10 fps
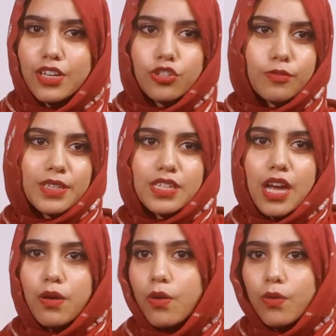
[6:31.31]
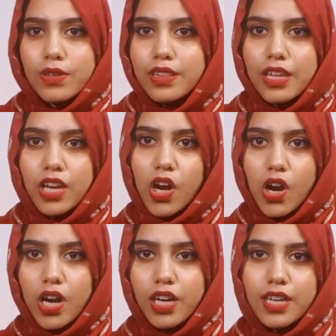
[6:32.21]
No matter how old they
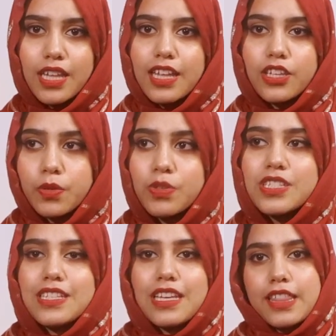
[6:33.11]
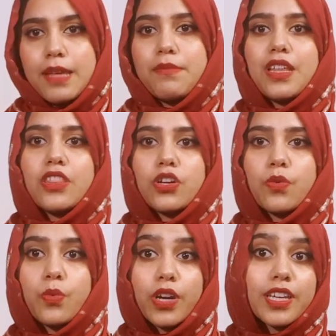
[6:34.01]
are, you would see them that
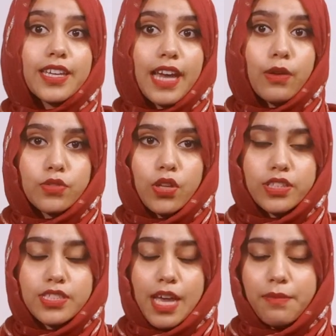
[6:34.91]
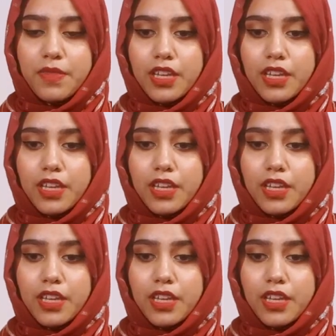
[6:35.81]
they're working out all the time.